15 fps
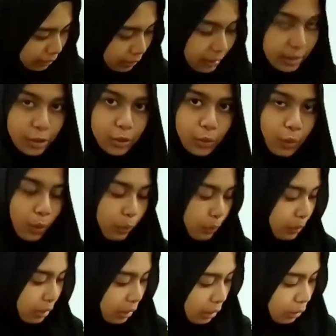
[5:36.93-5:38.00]
in this road,
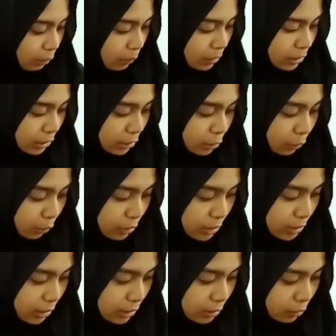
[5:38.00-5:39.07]
which is
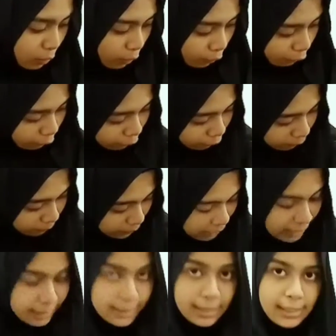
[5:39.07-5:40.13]
consists of
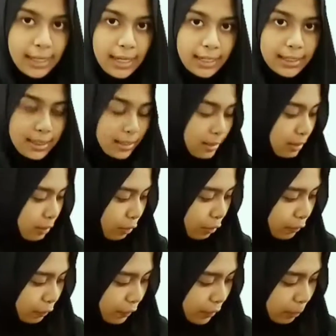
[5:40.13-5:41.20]
6
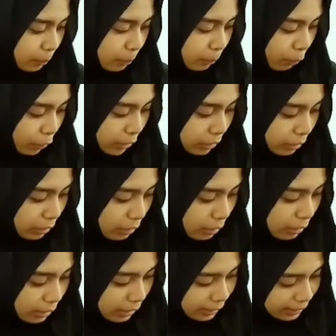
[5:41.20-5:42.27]
conflict point
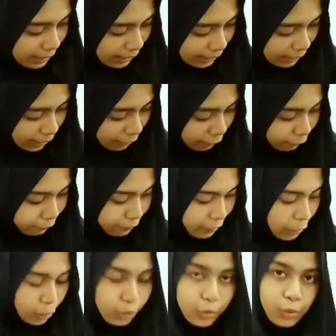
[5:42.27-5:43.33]
that have
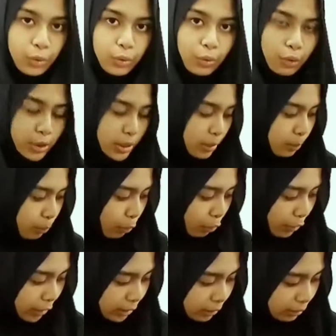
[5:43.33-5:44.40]
2 crossing
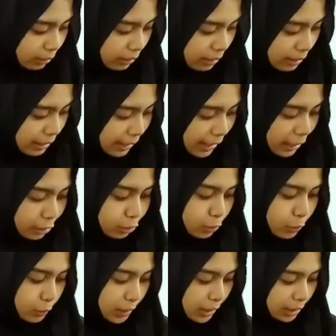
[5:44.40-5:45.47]
point and
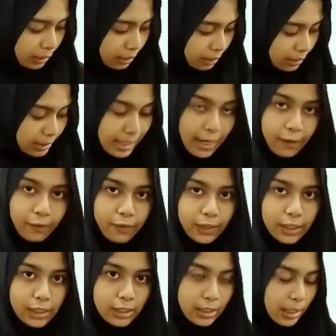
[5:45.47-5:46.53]
3
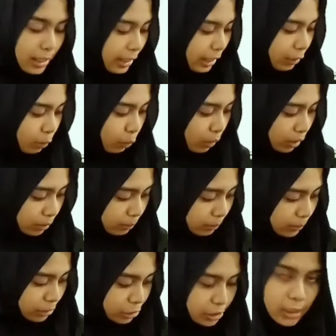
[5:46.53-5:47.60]
diverge and
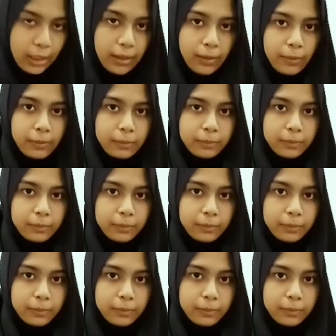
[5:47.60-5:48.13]
1 merging.